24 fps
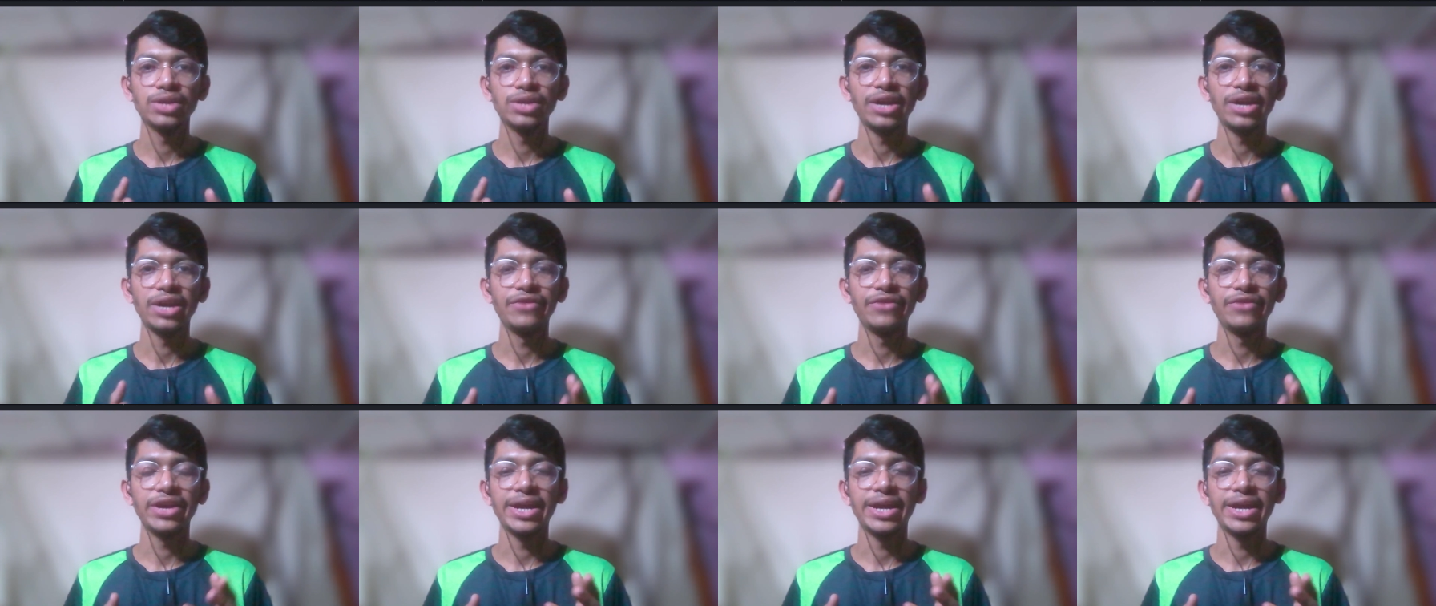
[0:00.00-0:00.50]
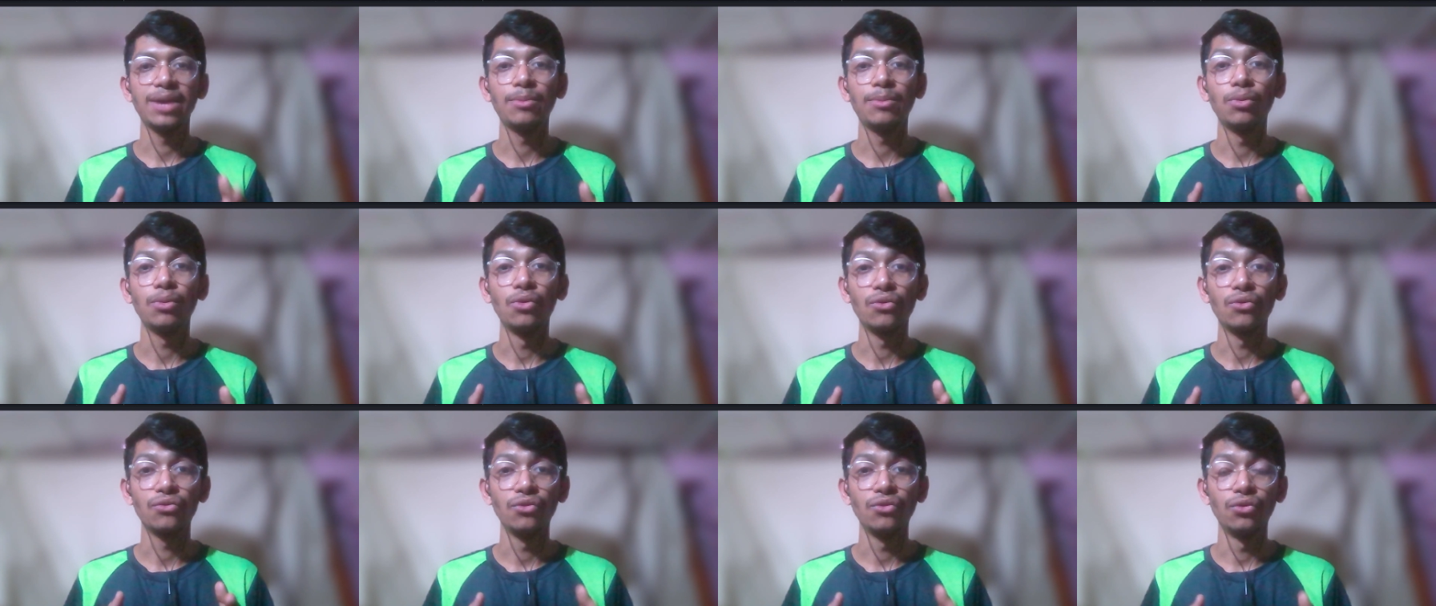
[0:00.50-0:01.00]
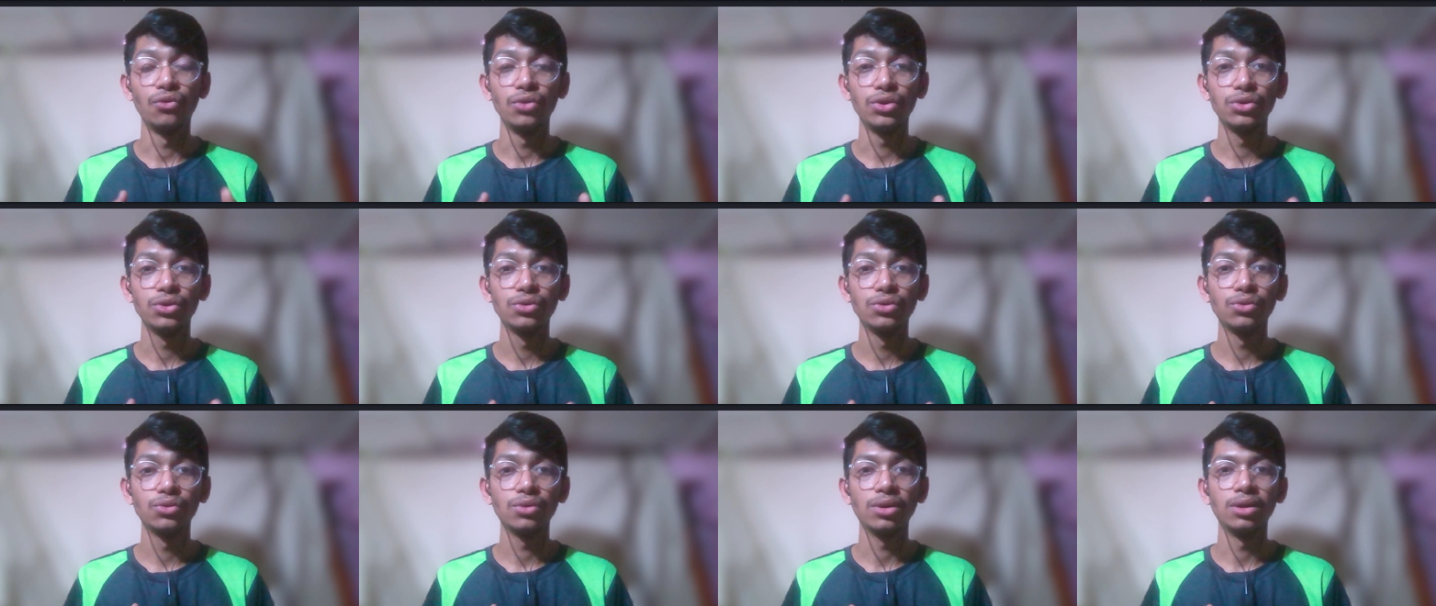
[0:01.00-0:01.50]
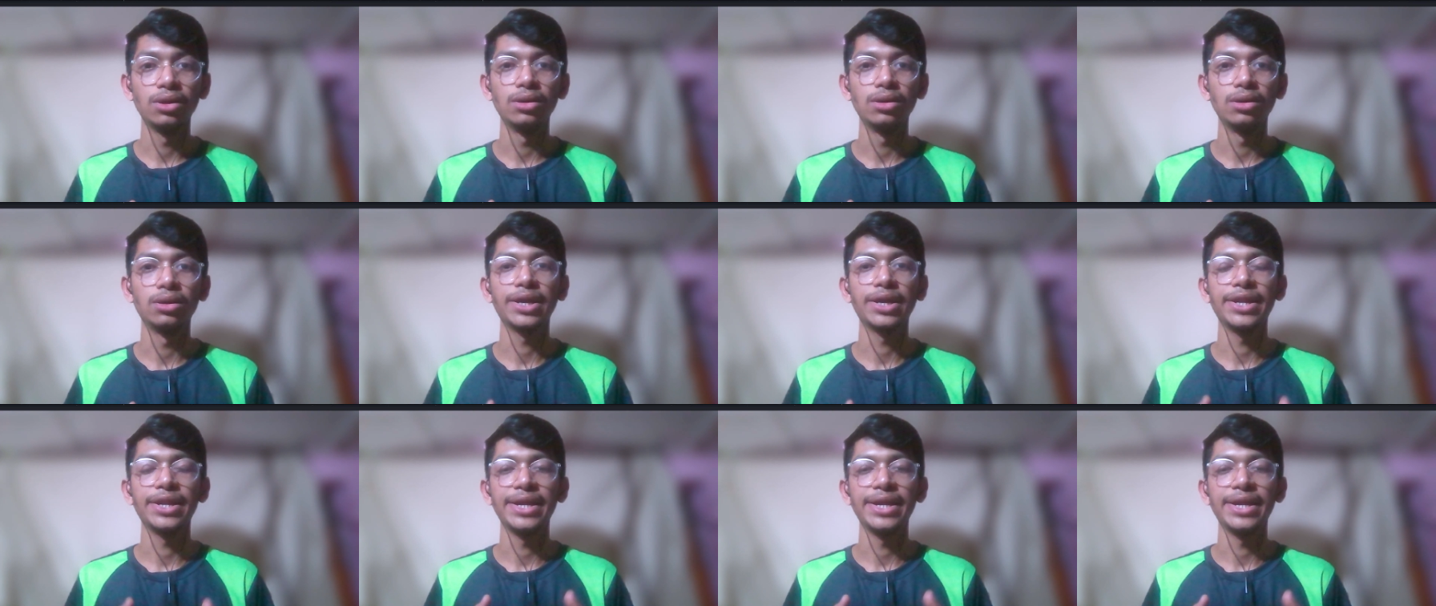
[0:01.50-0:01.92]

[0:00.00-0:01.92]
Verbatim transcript: so that we had a portfolio uh,